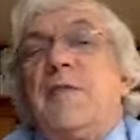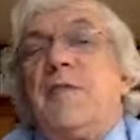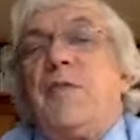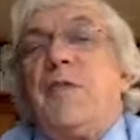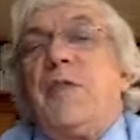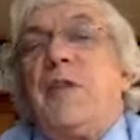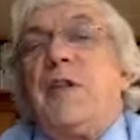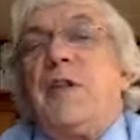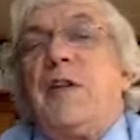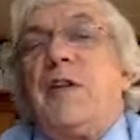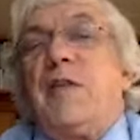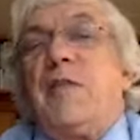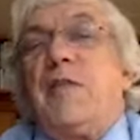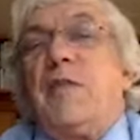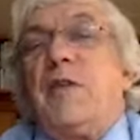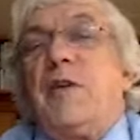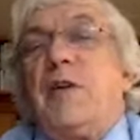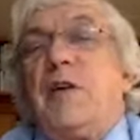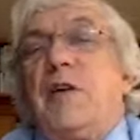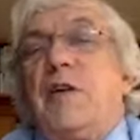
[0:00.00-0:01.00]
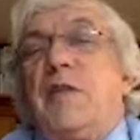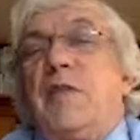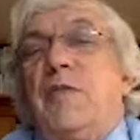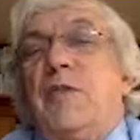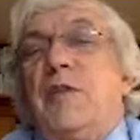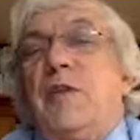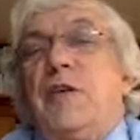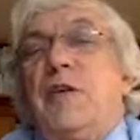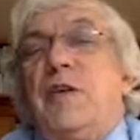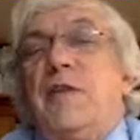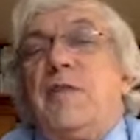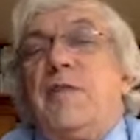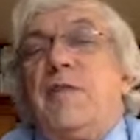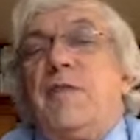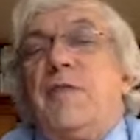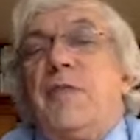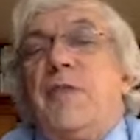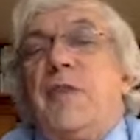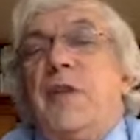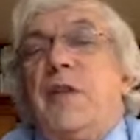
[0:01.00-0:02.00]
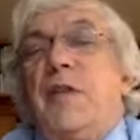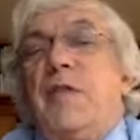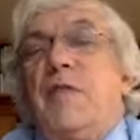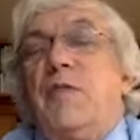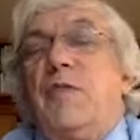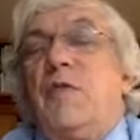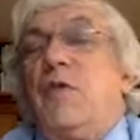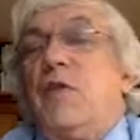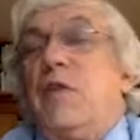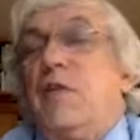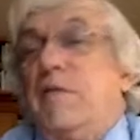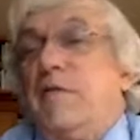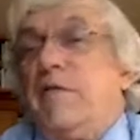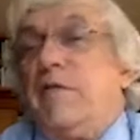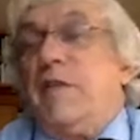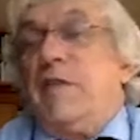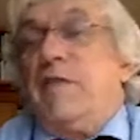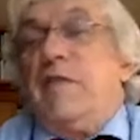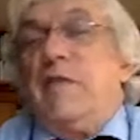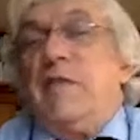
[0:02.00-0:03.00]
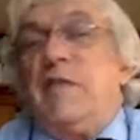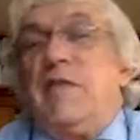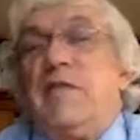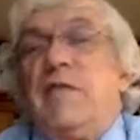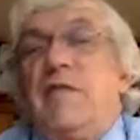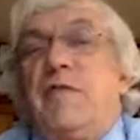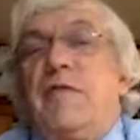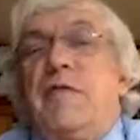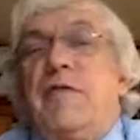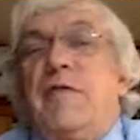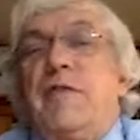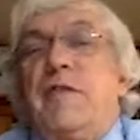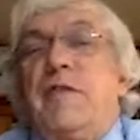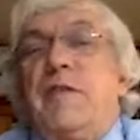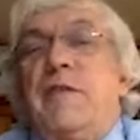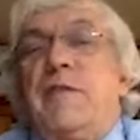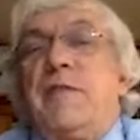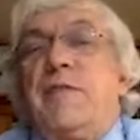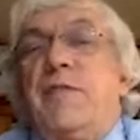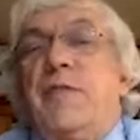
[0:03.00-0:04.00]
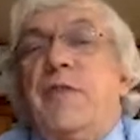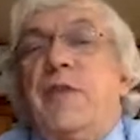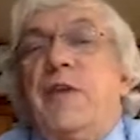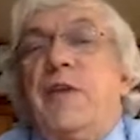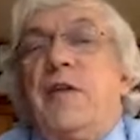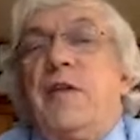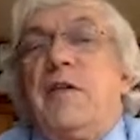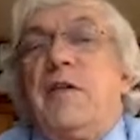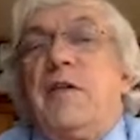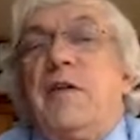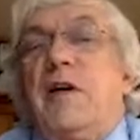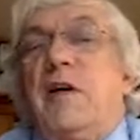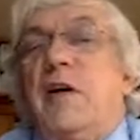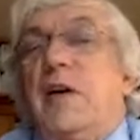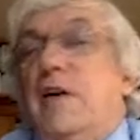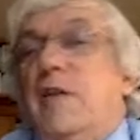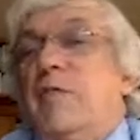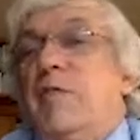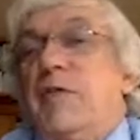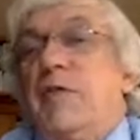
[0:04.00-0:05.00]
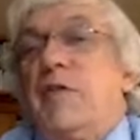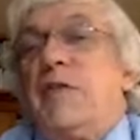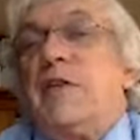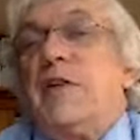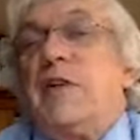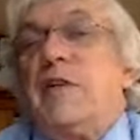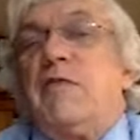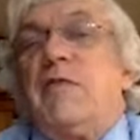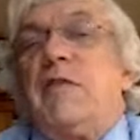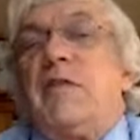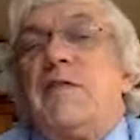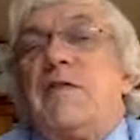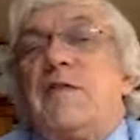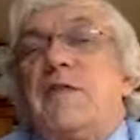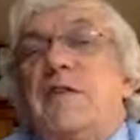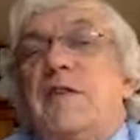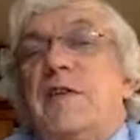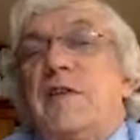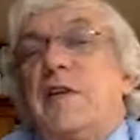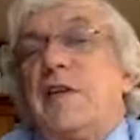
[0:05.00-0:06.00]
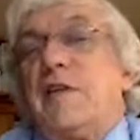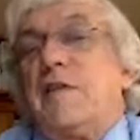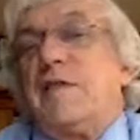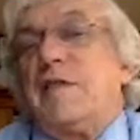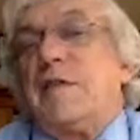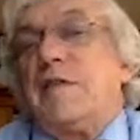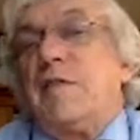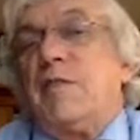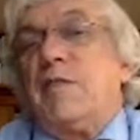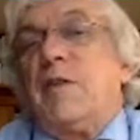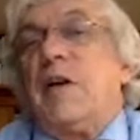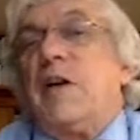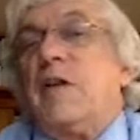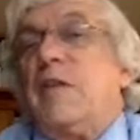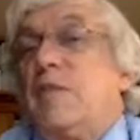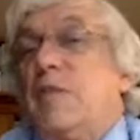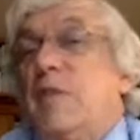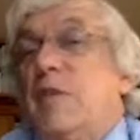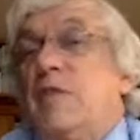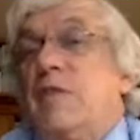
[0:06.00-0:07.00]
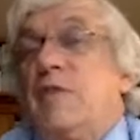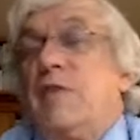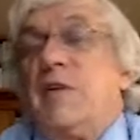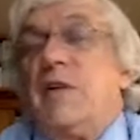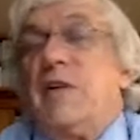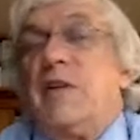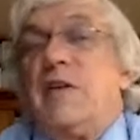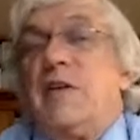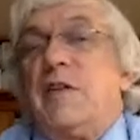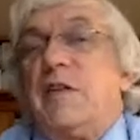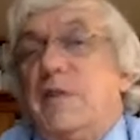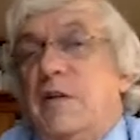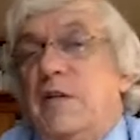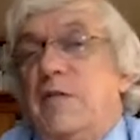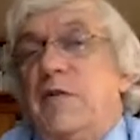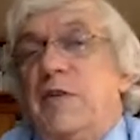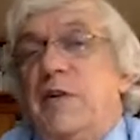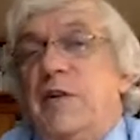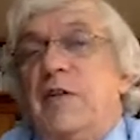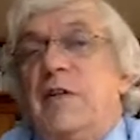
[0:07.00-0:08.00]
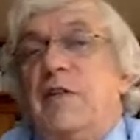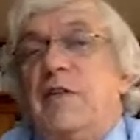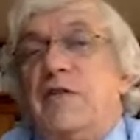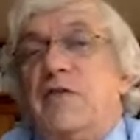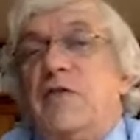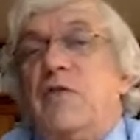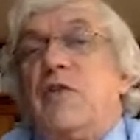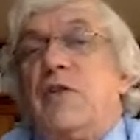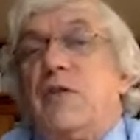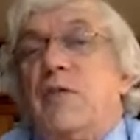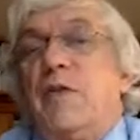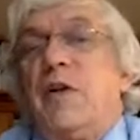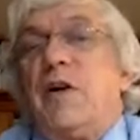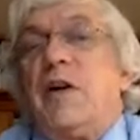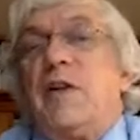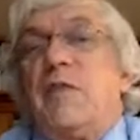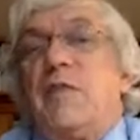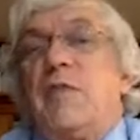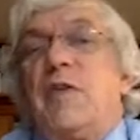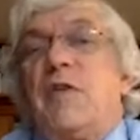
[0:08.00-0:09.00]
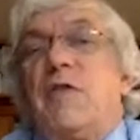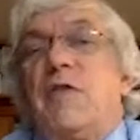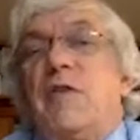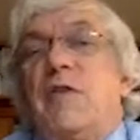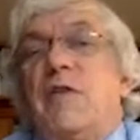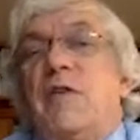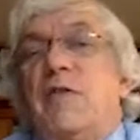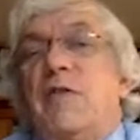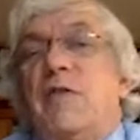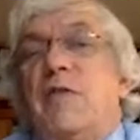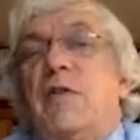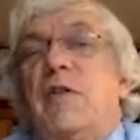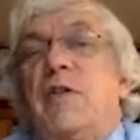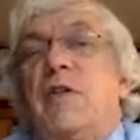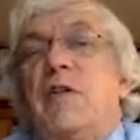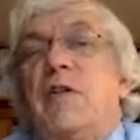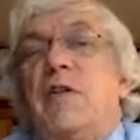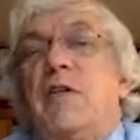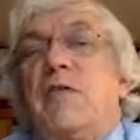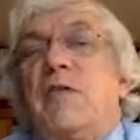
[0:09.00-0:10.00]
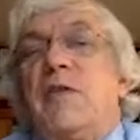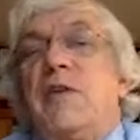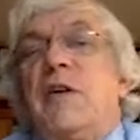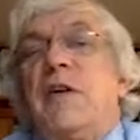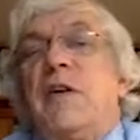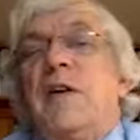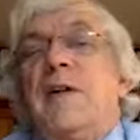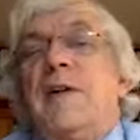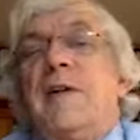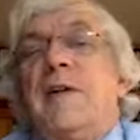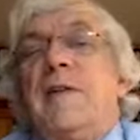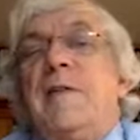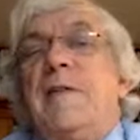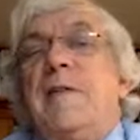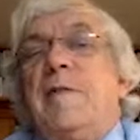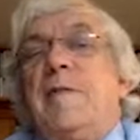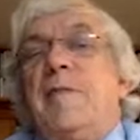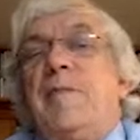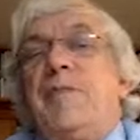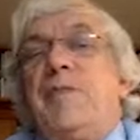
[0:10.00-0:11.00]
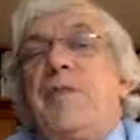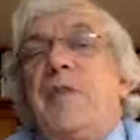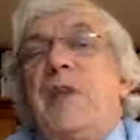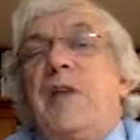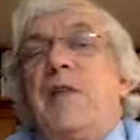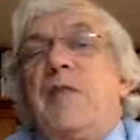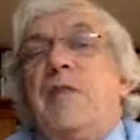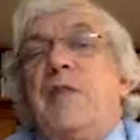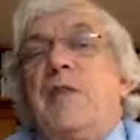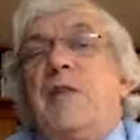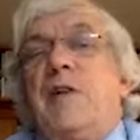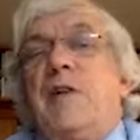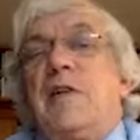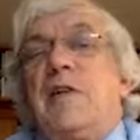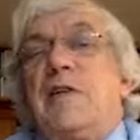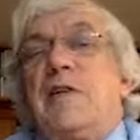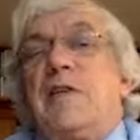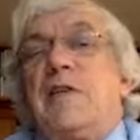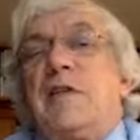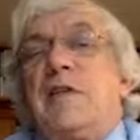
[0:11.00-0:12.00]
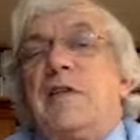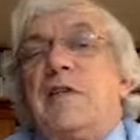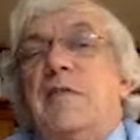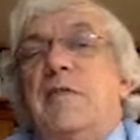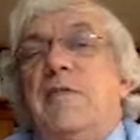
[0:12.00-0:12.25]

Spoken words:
they might be more in favor of higher import tariffs, and they have some market power than, joint market power in the world economy. But there is this